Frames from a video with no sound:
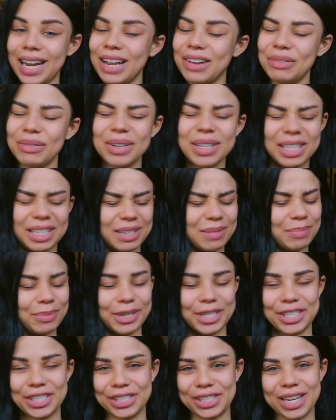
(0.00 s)
I really
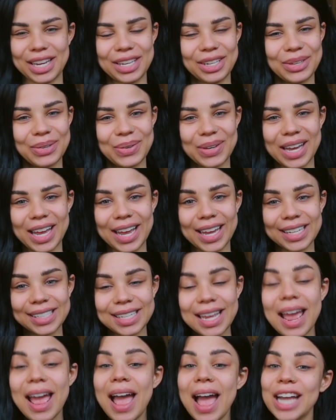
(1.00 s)
appreciate you
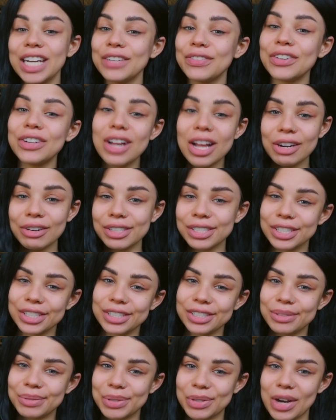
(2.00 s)
guys. And if you're not a
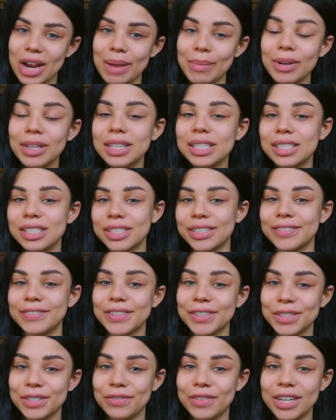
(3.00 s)
returning subscriber and this is your
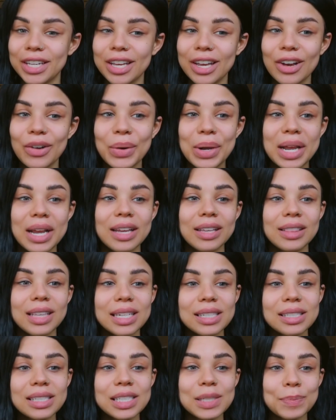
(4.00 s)
first video,
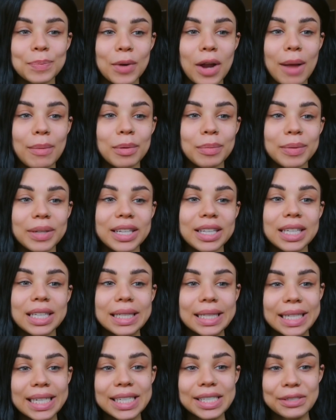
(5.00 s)
this is probably the
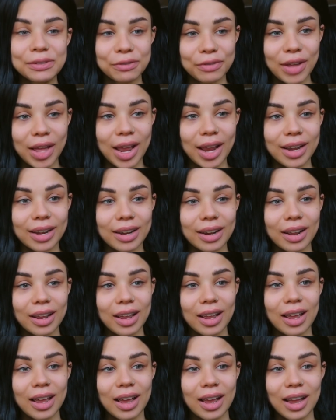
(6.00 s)
least fun
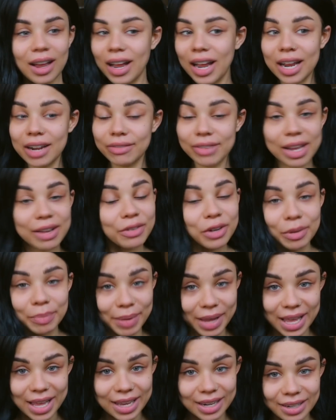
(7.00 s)
I've ever
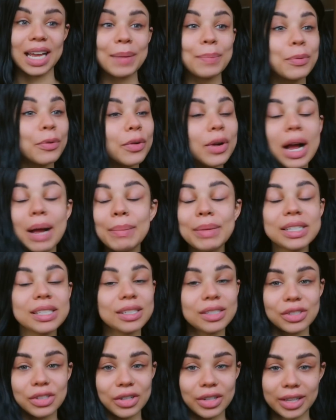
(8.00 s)
been. I
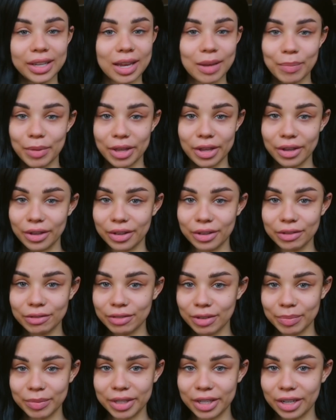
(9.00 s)
promise it's only uphill
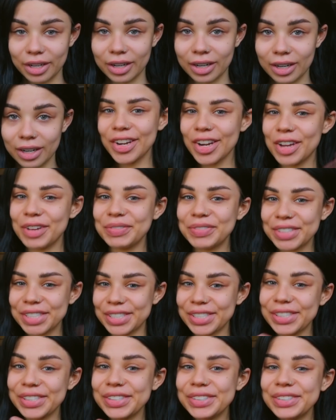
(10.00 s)
from here.
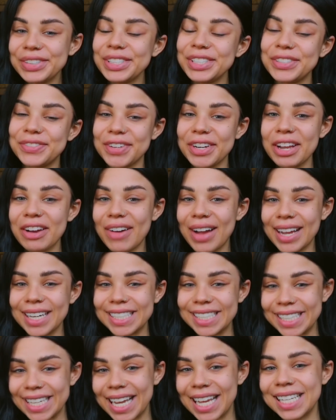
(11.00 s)
Number two, this video
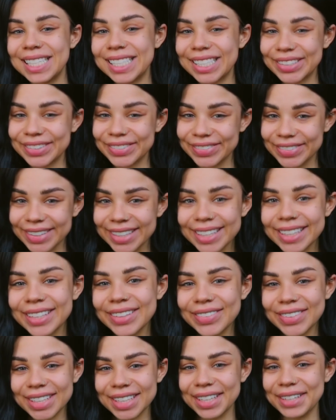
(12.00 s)
actually has a
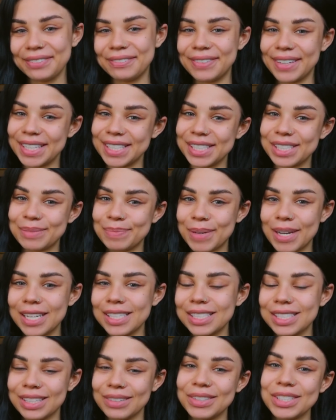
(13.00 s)
really fun
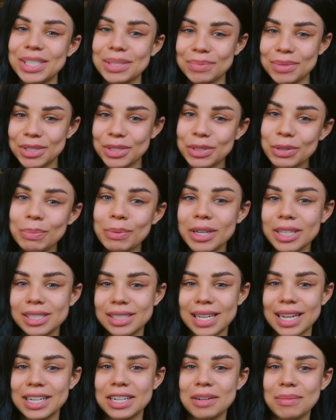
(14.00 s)
sponsor, which I'm super
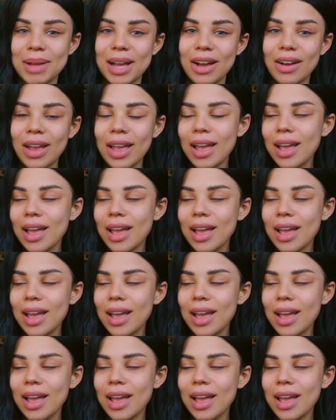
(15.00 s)
excited about